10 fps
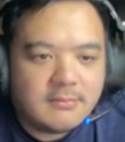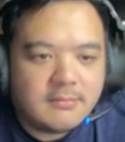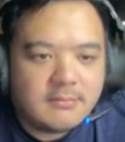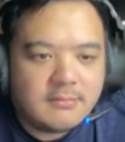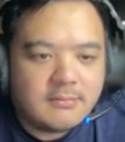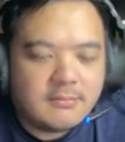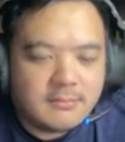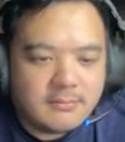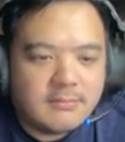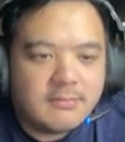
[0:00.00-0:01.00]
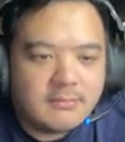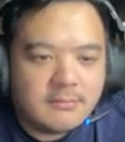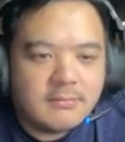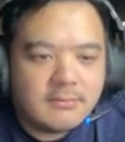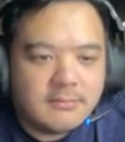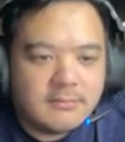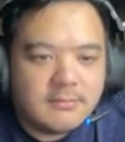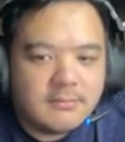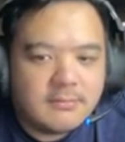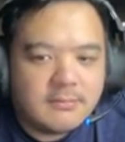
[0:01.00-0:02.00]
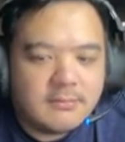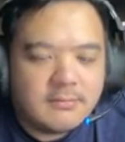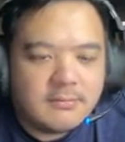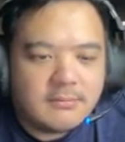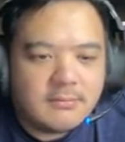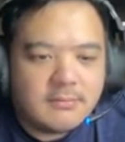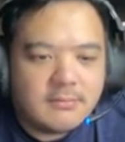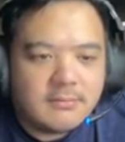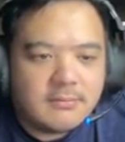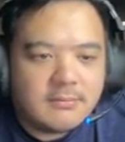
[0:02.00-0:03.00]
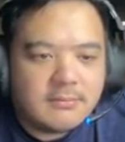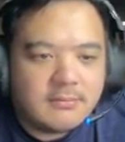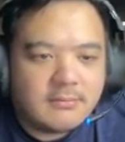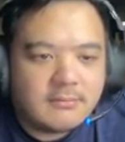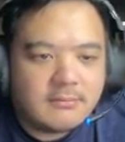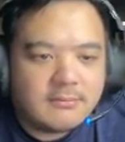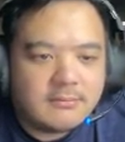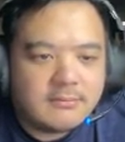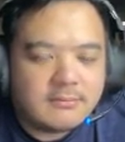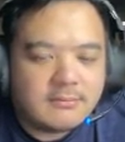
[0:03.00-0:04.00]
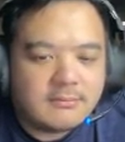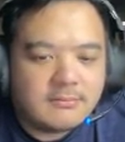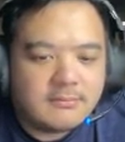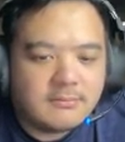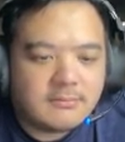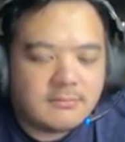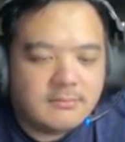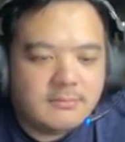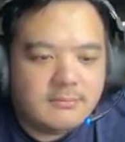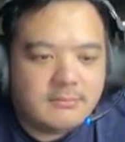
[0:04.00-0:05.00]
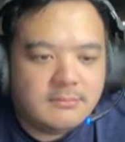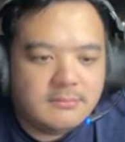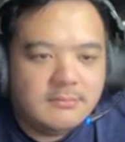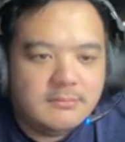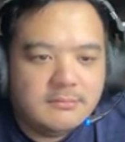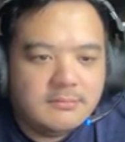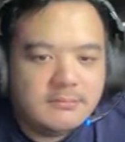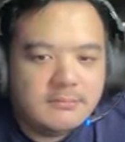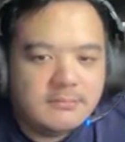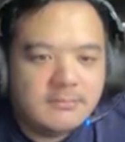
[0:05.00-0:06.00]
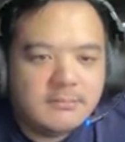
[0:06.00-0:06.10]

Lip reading: [no speech]